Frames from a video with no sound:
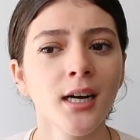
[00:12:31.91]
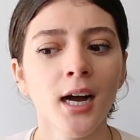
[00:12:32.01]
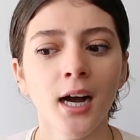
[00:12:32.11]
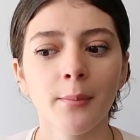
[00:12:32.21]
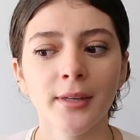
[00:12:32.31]

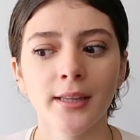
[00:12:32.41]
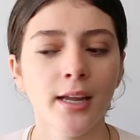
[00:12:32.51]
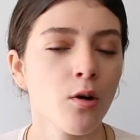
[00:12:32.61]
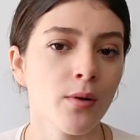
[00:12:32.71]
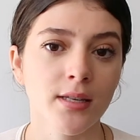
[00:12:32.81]
Um,
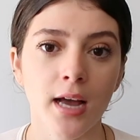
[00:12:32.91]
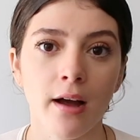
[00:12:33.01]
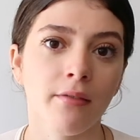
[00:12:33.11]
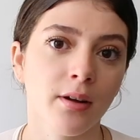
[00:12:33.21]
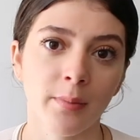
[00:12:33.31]
they always
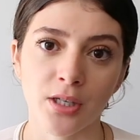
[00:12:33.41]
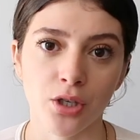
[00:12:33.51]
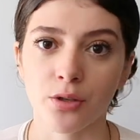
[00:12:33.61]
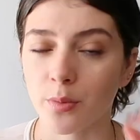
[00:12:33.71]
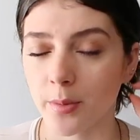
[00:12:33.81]
have a bunch
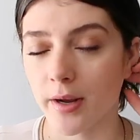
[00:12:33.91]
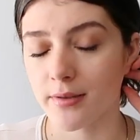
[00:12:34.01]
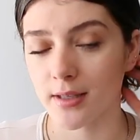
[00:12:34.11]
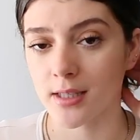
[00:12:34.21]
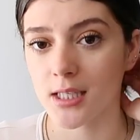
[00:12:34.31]
of super
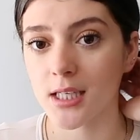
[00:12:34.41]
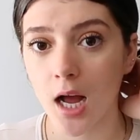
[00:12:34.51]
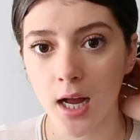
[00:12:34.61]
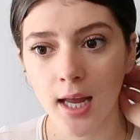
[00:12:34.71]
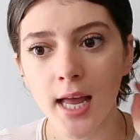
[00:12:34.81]
puffs in
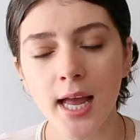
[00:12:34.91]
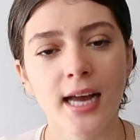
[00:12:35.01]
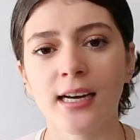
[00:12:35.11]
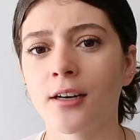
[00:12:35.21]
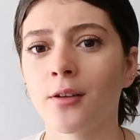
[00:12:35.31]
stock
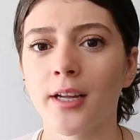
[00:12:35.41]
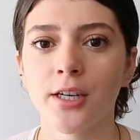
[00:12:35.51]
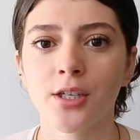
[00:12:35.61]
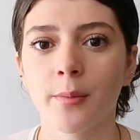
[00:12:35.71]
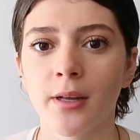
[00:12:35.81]
and I know they
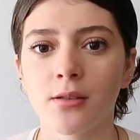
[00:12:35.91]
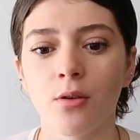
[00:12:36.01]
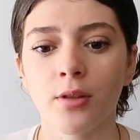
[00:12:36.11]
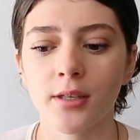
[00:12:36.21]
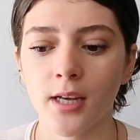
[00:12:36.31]
get shipments
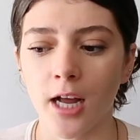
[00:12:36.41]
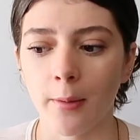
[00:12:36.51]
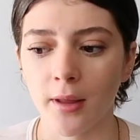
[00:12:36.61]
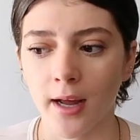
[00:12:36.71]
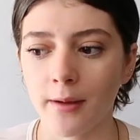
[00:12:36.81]
all the
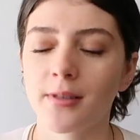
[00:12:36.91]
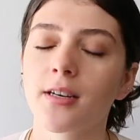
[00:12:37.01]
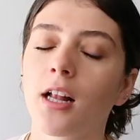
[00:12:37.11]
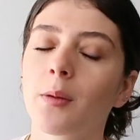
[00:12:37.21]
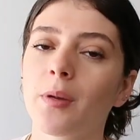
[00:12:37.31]
time the guy was
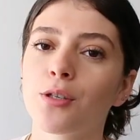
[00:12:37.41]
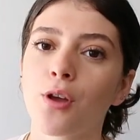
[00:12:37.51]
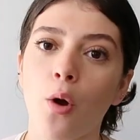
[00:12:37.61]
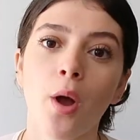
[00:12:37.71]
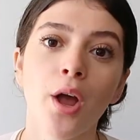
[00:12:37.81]
telling me
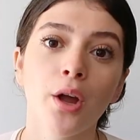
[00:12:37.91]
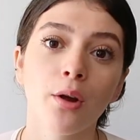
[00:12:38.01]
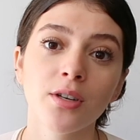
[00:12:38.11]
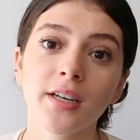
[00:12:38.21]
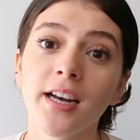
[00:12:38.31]
so
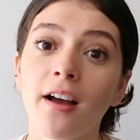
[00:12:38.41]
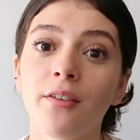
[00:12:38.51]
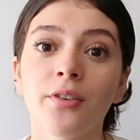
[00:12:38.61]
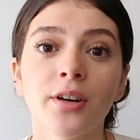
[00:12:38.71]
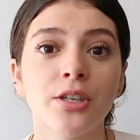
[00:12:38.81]
go check it
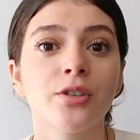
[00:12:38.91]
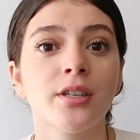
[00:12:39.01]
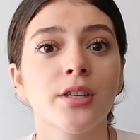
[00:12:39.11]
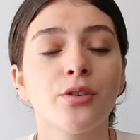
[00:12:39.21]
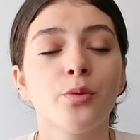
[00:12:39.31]
out if you're
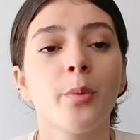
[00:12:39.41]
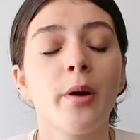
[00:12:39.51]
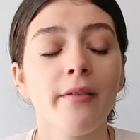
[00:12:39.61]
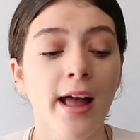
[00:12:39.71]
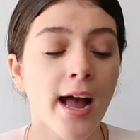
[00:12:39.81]
interested in a super
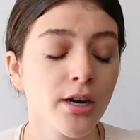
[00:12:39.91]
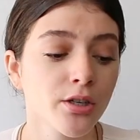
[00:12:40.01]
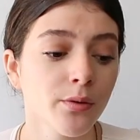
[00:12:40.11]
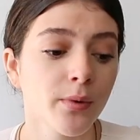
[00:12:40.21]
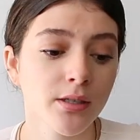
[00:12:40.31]
puff I
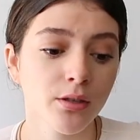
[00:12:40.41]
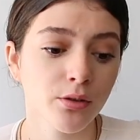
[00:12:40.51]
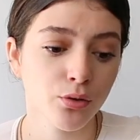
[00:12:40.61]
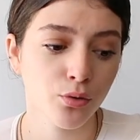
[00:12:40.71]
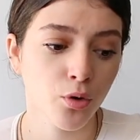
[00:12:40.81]
actually went to
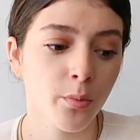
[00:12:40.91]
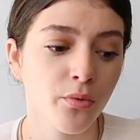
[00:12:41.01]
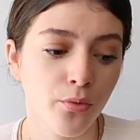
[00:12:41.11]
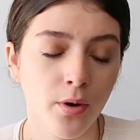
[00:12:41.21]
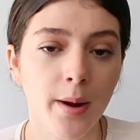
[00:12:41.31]
the store
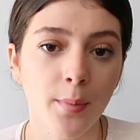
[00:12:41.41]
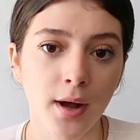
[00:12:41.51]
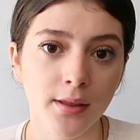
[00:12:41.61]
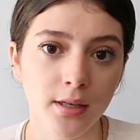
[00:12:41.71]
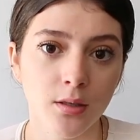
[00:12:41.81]
before I
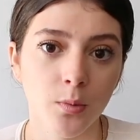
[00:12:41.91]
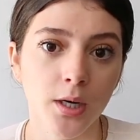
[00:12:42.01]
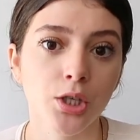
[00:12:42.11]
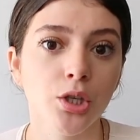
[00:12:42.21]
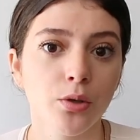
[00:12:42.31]
bought this
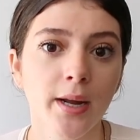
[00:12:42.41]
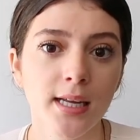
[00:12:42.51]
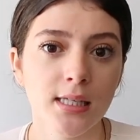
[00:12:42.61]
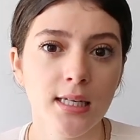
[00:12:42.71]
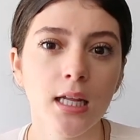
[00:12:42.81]
one just so I
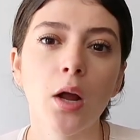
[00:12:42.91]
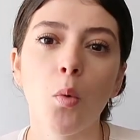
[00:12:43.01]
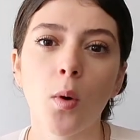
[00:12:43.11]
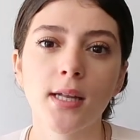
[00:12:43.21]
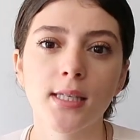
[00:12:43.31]
could see
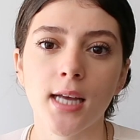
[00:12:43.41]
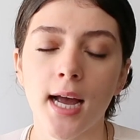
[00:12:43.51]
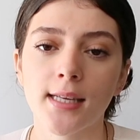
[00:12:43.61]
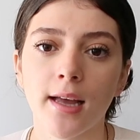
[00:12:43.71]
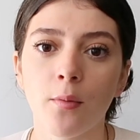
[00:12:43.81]
like what
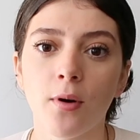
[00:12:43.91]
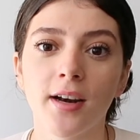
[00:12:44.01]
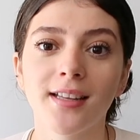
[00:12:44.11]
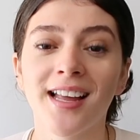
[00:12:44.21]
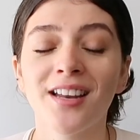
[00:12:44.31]
size I
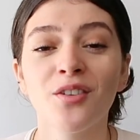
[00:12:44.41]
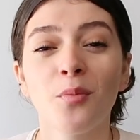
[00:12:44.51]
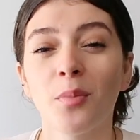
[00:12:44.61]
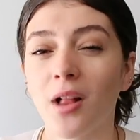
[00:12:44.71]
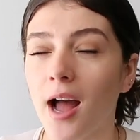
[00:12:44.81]
wanted they had
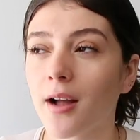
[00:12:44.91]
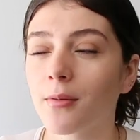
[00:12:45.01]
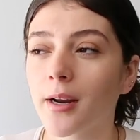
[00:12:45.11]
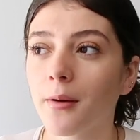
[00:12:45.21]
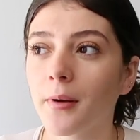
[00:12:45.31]
no
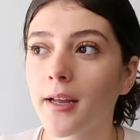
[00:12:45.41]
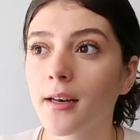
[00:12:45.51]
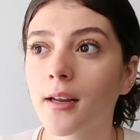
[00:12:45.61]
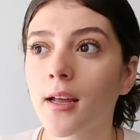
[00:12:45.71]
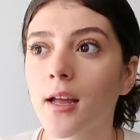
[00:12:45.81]
black when I
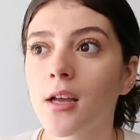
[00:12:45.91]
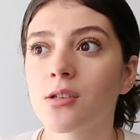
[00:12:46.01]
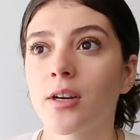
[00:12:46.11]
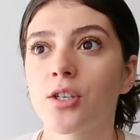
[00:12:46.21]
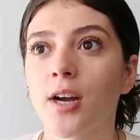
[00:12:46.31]
went
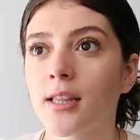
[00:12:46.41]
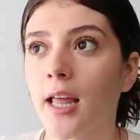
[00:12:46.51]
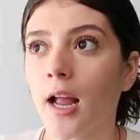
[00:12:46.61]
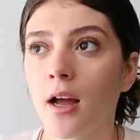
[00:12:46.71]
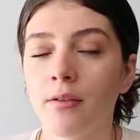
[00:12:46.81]
so I tried
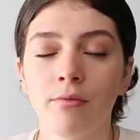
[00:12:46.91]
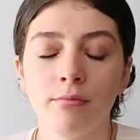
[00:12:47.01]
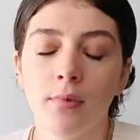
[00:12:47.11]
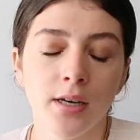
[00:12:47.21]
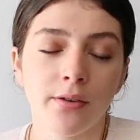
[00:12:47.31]
like a
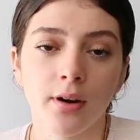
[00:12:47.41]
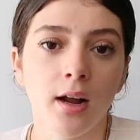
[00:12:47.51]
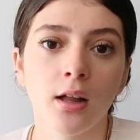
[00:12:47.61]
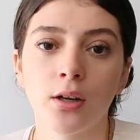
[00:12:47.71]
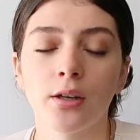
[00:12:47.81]
a
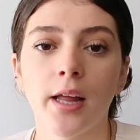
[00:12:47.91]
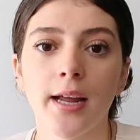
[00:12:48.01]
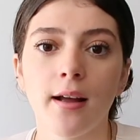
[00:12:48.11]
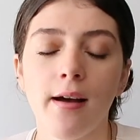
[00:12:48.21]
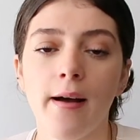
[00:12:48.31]
different color
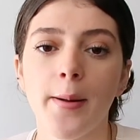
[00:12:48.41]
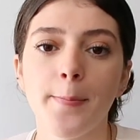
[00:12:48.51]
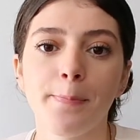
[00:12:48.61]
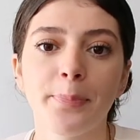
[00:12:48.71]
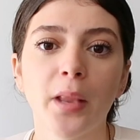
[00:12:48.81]
like
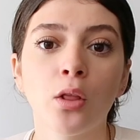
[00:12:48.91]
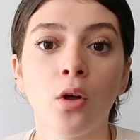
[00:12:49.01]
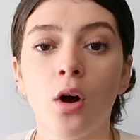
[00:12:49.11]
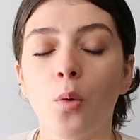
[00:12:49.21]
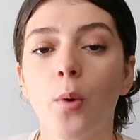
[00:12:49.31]
um,
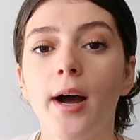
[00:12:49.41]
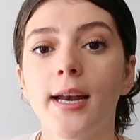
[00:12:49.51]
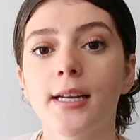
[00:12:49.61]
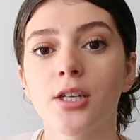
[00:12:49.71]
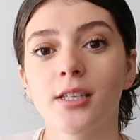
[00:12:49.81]
a long
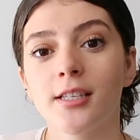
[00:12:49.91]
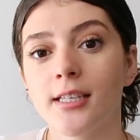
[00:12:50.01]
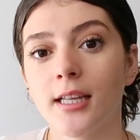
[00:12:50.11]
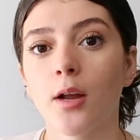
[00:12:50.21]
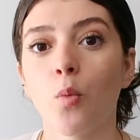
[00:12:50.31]
one just to
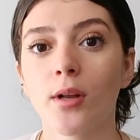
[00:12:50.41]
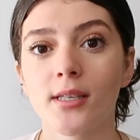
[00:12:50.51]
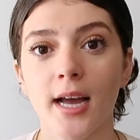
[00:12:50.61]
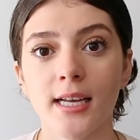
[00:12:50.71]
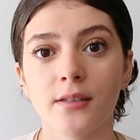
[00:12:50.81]
see like
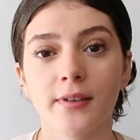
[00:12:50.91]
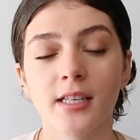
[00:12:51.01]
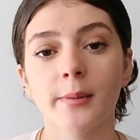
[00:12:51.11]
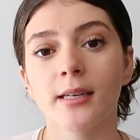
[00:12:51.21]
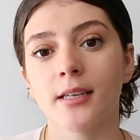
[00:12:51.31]
what size
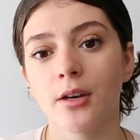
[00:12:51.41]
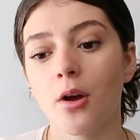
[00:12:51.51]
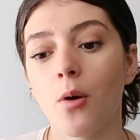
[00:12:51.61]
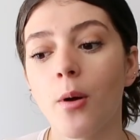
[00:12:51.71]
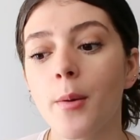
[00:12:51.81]
fits because I
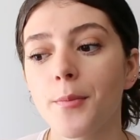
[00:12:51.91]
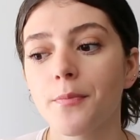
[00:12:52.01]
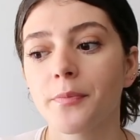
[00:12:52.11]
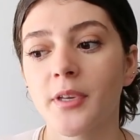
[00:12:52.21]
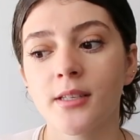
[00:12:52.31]
know
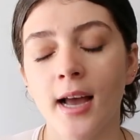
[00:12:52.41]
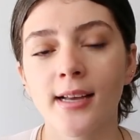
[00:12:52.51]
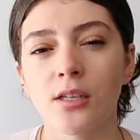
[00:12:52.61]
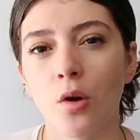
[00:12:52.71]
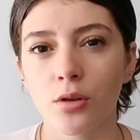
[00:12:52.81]
the
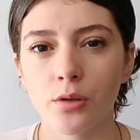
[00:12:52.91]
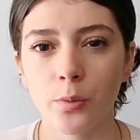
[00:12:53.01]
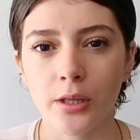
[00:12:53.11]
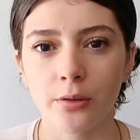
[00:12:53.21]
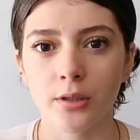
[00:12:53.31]
sizing also
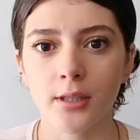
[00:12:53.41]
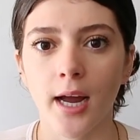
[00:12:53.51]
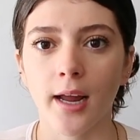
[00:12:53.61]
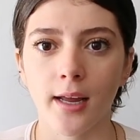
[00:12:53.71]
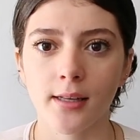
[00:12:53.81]
with those
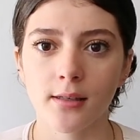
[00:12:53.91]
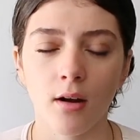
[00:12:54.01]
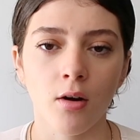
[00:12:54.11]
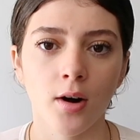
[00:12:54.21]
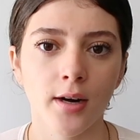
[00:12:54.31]
jackets
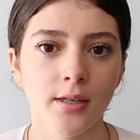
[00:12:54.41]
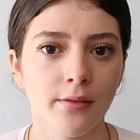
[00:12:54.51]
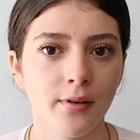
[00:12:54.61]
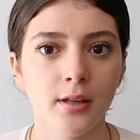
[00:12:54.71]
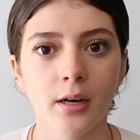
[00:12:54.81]
are
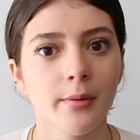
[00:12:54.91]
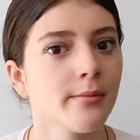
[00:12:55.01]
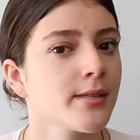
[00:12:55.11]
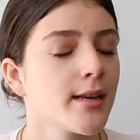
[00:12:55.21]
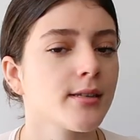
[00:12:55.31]
different. A lot of
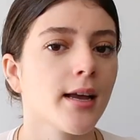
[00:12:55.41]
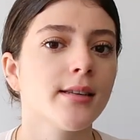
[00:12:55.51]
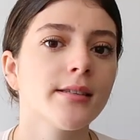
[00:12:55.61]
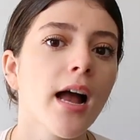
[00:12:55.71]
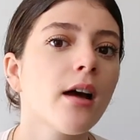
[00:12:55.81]
people say
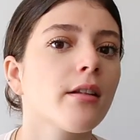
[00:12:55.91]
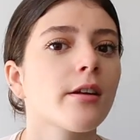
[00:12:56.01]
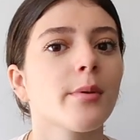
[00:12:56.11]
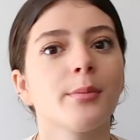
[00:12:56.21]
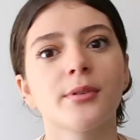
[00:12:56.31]
size down, a
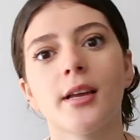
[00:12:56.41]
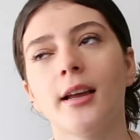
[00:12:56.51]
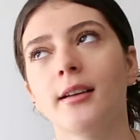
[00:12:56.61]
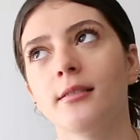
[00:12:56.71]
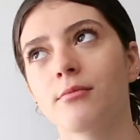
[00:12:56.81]
lot of people
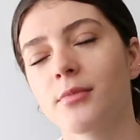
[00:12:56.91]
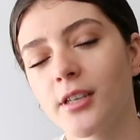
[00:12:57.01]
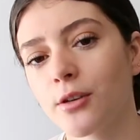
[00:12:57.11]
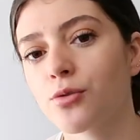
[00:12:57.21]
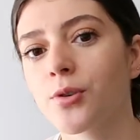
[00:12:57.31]
say
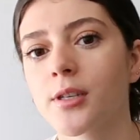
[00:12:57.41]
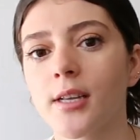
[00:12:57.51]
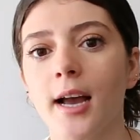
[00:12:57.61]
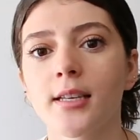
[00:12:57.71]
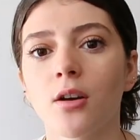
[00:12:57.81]
stay true to
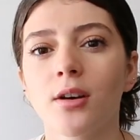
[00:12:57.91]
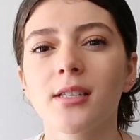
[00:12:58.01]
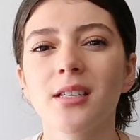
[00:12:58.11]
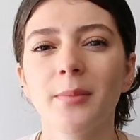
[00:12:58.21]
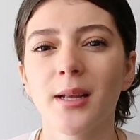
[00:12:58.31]
size. It
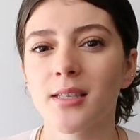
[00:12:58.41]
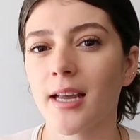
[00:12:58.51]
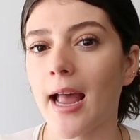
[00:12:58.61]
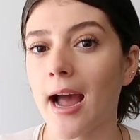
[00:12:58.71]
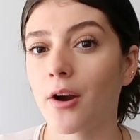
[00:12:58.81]
honestly depends
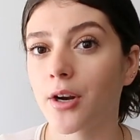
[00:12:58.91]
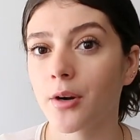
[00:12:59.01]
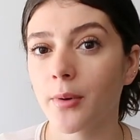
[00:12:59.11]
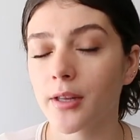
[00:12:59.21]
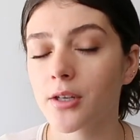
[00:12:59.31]
like how you're
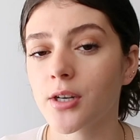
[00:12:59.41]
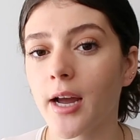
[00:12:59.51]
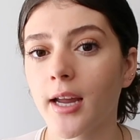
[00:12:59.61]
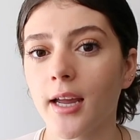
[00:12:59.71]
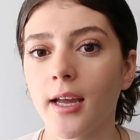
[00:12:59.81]
gonna wear the
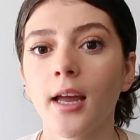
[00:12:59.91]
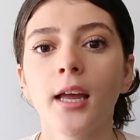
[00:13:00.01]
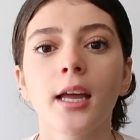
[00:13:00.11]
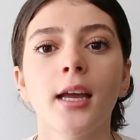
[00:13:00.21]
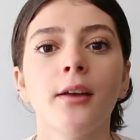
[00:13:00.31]
jacket,
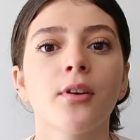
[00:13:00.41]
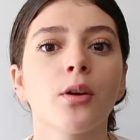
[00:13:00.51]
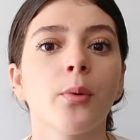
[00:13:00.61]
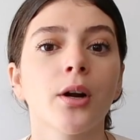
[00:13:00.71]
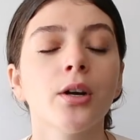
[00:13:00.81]
if you're
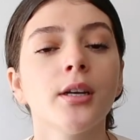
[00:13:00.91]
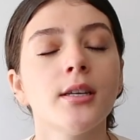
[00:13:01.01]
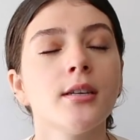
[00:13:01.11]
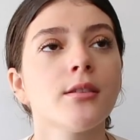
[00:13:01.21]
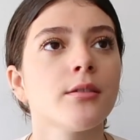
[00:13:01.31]
gonna wear
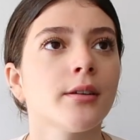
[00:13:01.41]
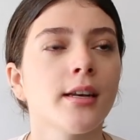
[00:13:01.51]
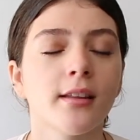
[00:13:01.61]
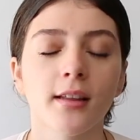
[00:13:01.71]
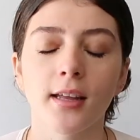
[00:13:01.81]
hoodies or
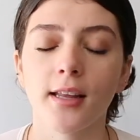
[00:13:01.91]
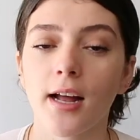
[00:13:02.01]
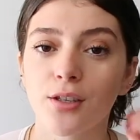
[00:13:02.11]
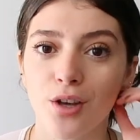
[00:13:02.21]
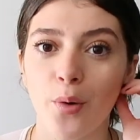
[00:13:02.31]
anything like
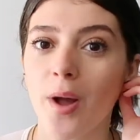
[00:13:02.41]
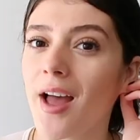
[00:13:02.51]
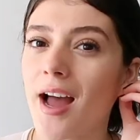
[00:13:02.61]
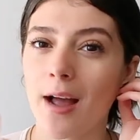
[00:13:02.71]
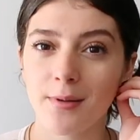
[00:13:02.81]
that. So
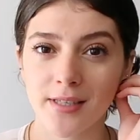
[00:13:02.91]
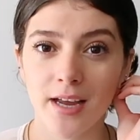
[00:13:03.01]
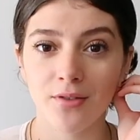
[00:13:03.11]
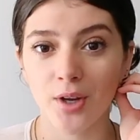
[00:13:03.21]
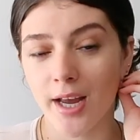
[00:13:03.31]
I would
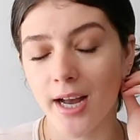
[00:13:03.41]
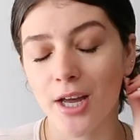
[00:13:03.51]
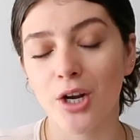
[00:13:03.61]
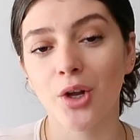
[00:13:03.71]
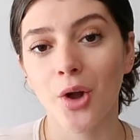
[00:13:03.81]
say if you
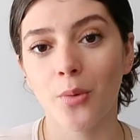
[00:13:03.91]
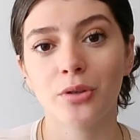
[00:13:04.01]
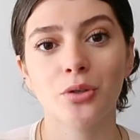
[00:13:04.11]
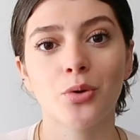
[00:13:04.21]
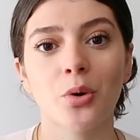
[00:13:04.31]
can, go
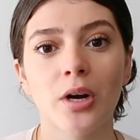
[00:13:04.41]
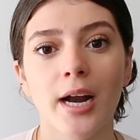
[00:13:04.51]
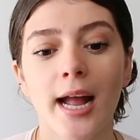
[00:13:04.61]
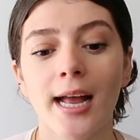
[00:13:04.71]
in store